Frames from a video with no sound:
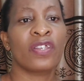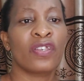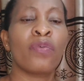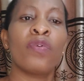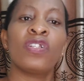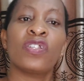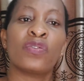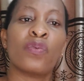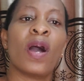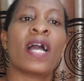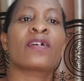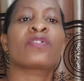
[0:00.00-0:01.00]
You want
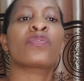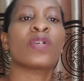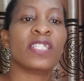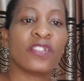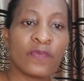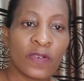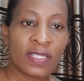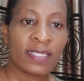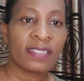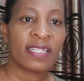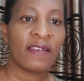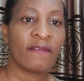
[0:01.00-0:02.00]
to work
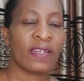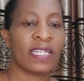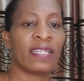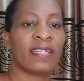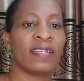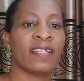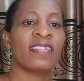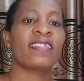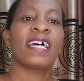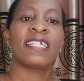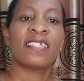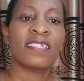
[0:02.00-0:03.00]
24/7,
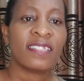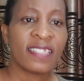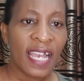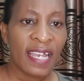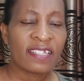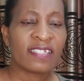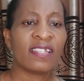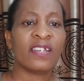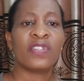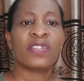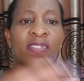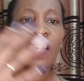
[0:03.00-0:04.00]
30 days,
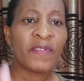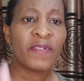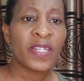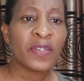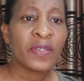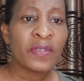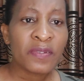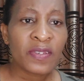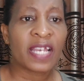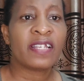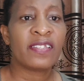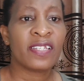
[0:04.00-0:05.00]
7
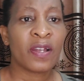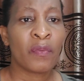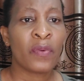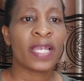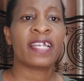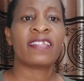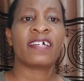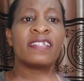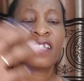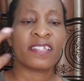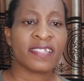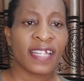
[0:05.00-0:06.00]
days in a week,
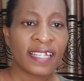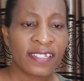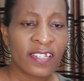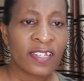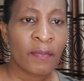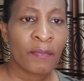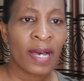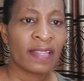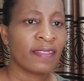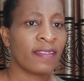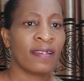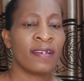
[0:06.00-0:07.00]
30 days in a
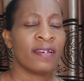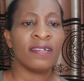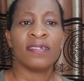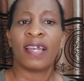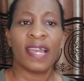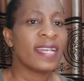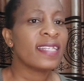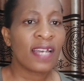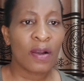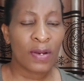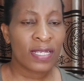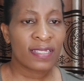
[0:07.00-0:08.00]
month, 8
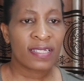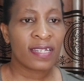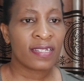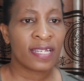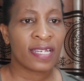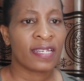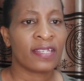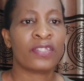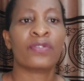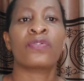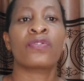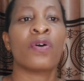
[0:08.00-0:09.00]
hours in a day.
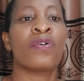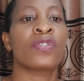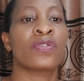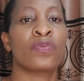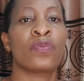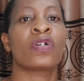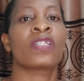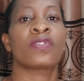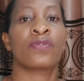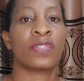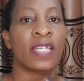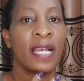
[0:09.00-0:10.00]
You don't want
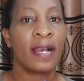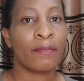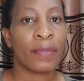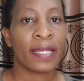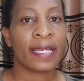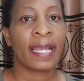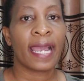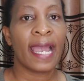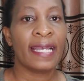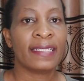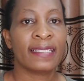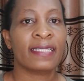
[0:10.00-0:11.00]
to take a break.
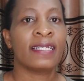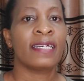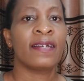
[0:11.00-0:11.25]
Hence,